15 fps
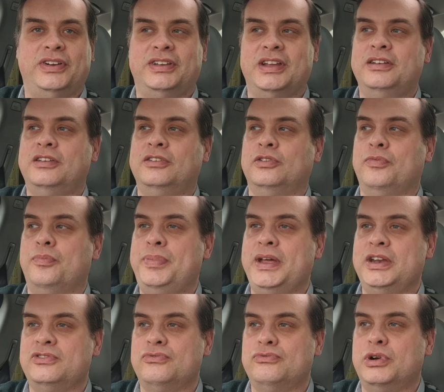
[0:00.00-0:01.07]
They tend to sort of
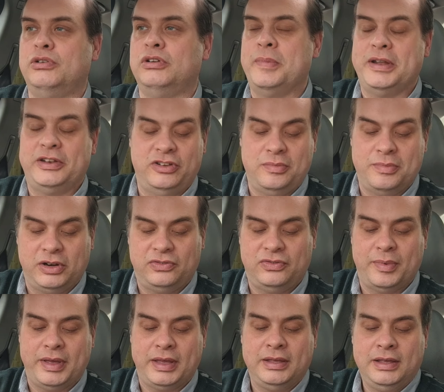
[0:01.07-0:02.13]
pitch and roll a bit too much
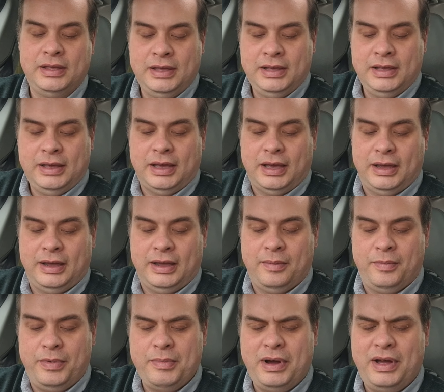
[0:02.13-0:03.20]
for me.
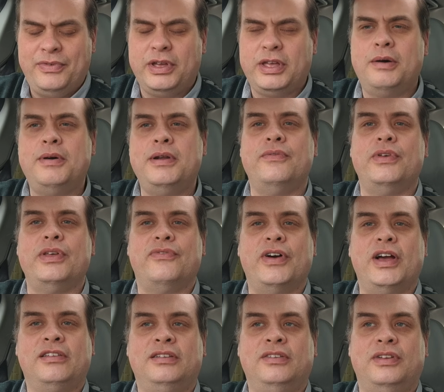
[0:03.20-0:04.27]
We might have a go in the
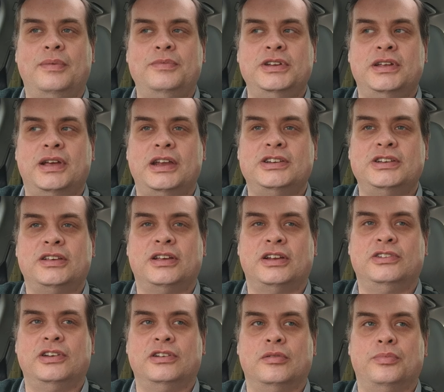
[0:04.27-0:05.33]
facelift MGHS
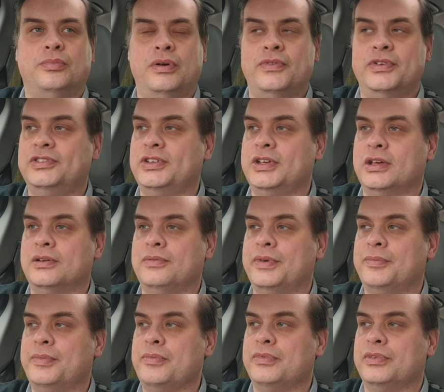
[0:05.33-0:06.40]
actually at some point this year.
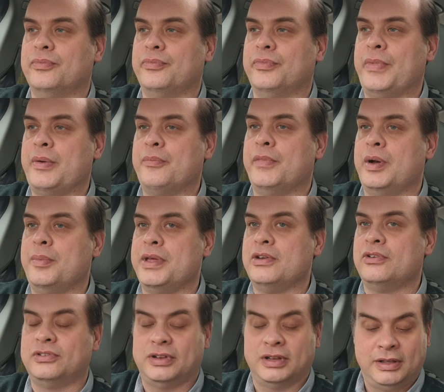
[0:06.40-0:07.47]
I mean, that might be
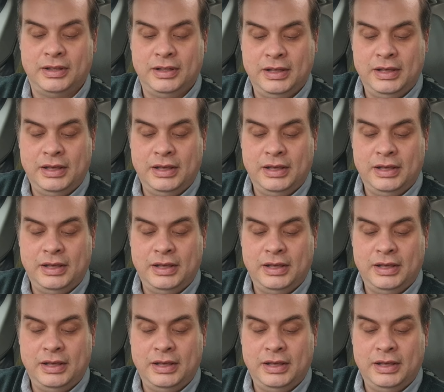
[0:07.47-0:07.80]
interesting.